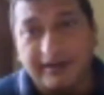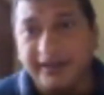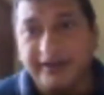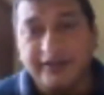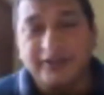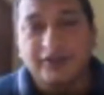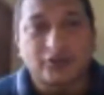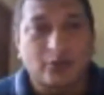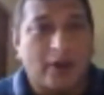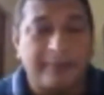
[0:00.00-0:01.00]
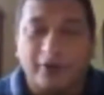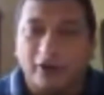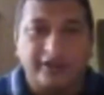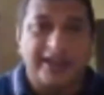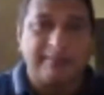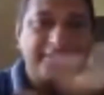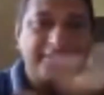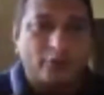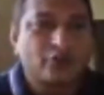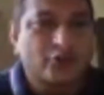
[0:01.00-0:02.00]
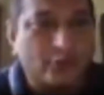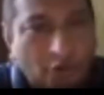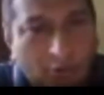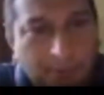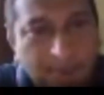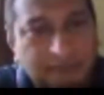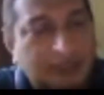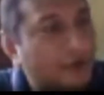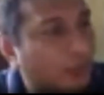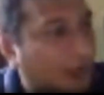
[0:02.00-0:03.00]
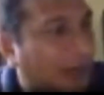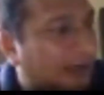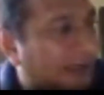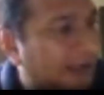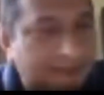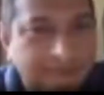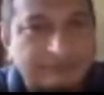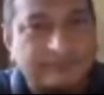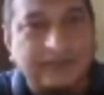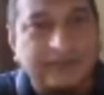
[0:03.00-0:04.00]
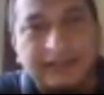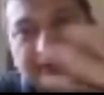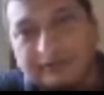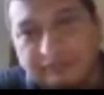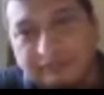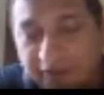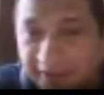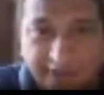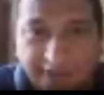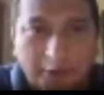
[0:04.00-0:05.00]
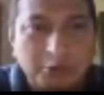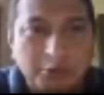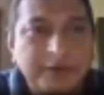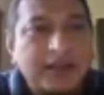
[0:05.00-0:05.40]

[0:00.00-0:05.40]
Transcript: right? So I'm not naming those, you know, you can it out.